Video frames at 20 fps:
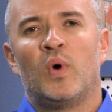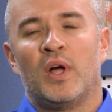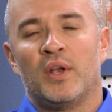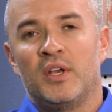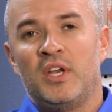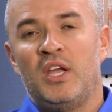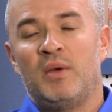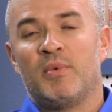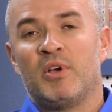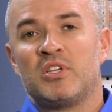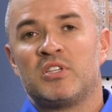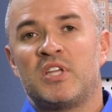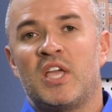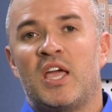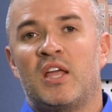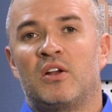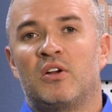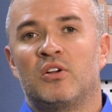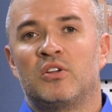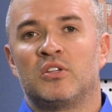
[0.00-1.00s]
While NEMA
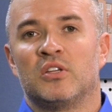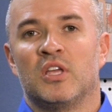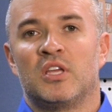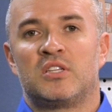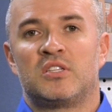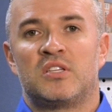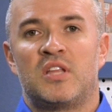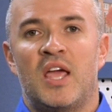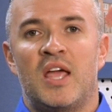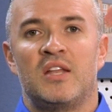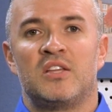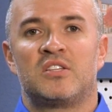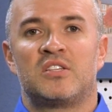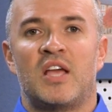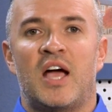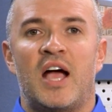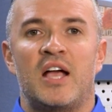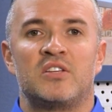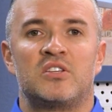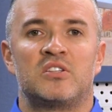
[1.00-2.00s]
standards list ten
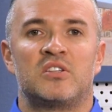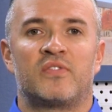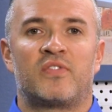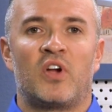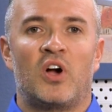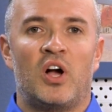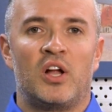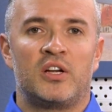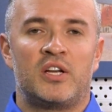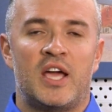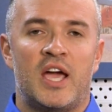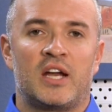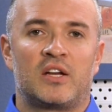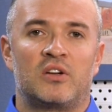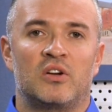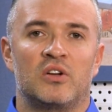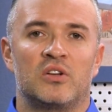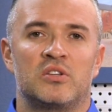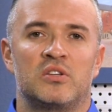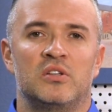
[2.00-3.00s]
sizes of
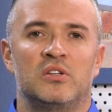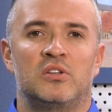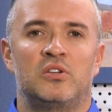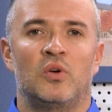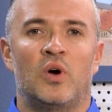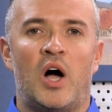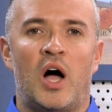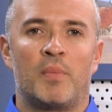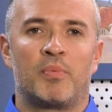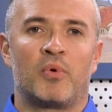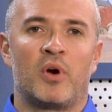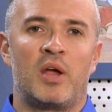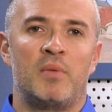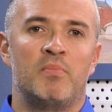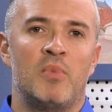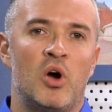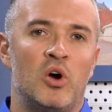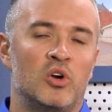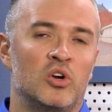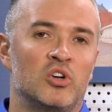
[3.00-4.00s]
contactors to
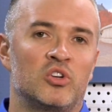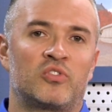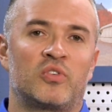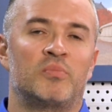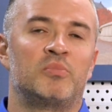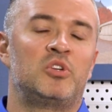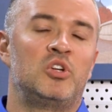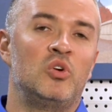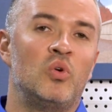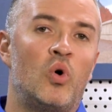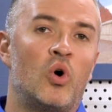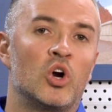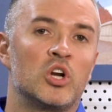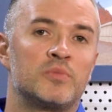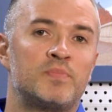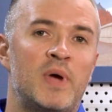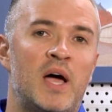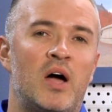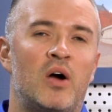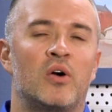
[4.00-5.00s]
operate motors from two
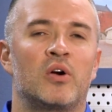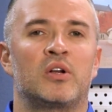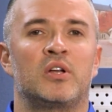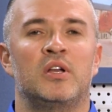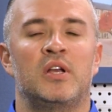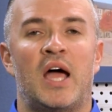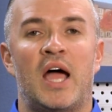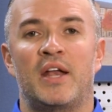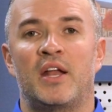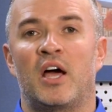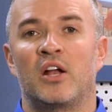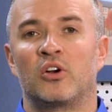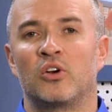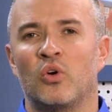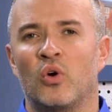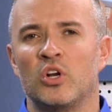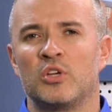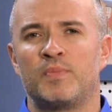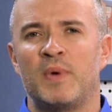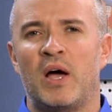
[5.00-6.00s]
horsepower to nine
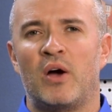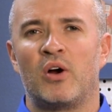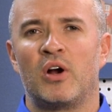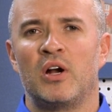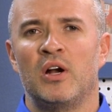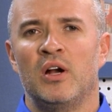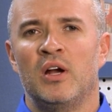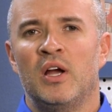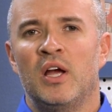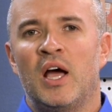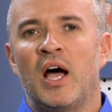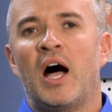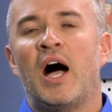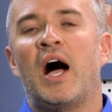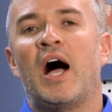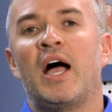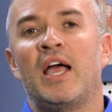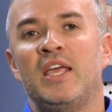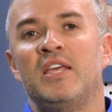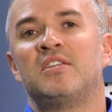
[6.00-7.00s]
hundred horsepower,
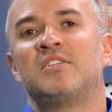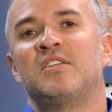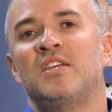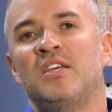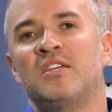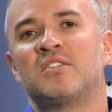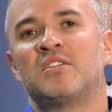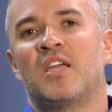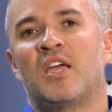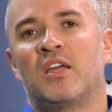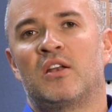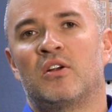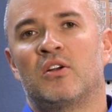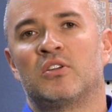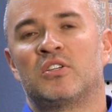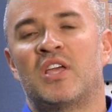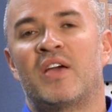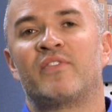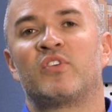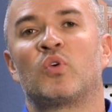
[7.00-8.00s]
I E C
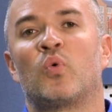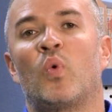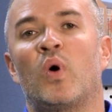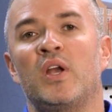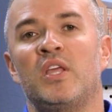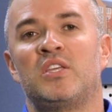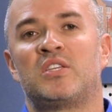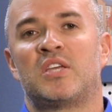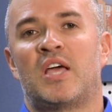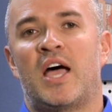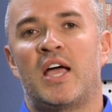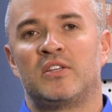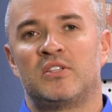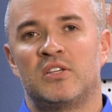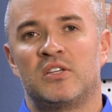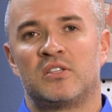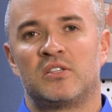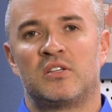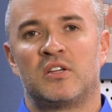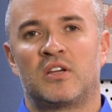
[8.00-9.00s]
standards have twenty
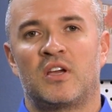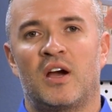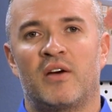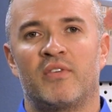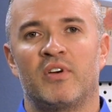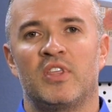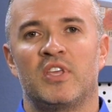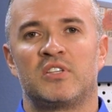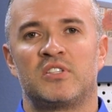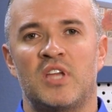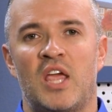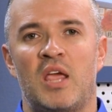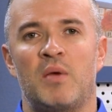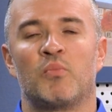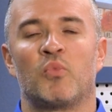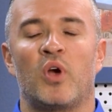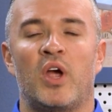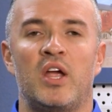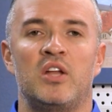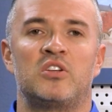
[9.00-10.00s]
sizes to cover the
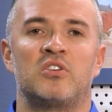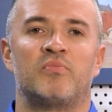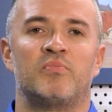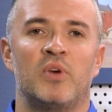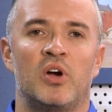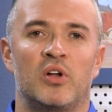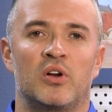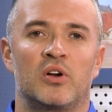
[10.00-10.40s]
same range of